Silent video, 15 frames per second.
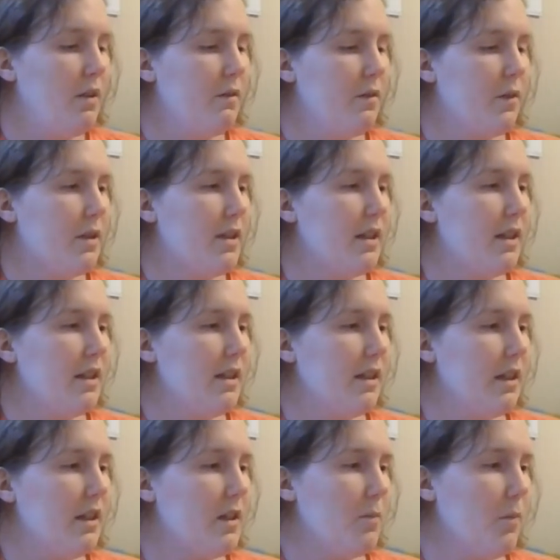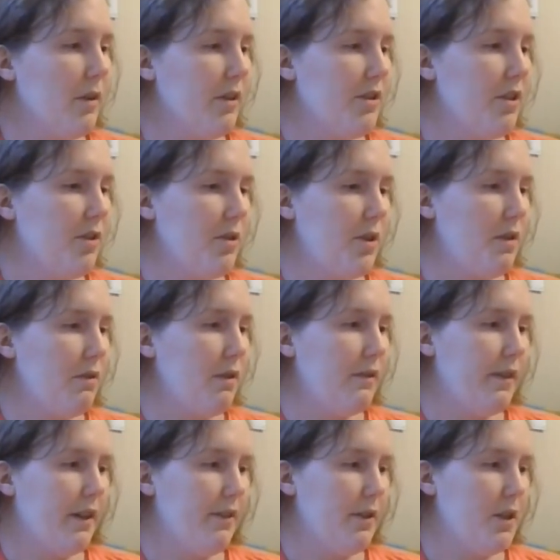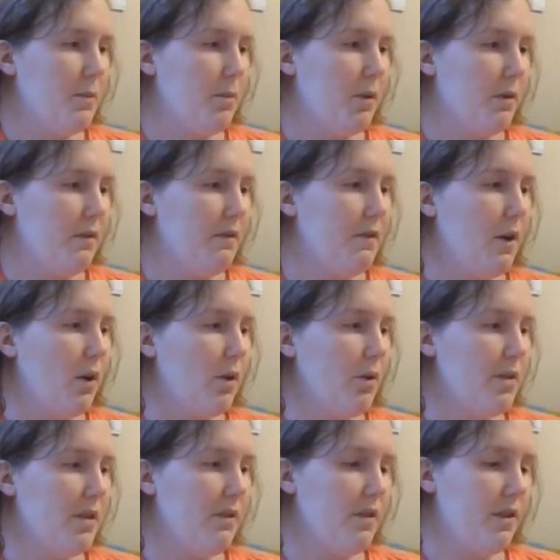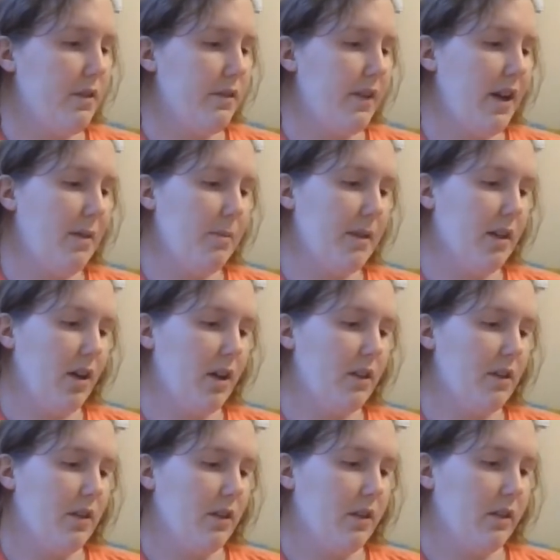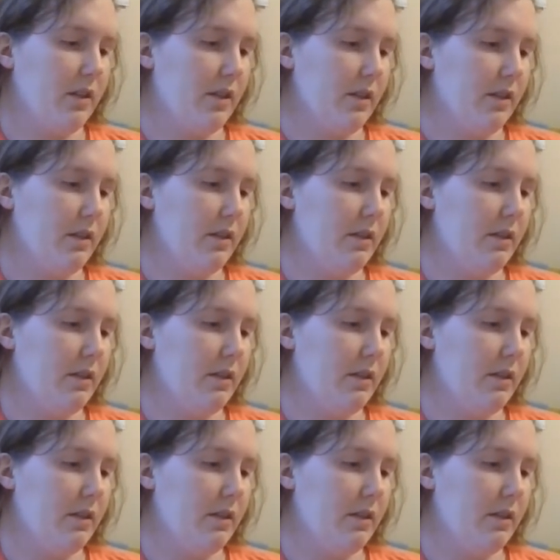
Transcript: For Dia de los Muertos, the Riveras put photos of their family on an altar.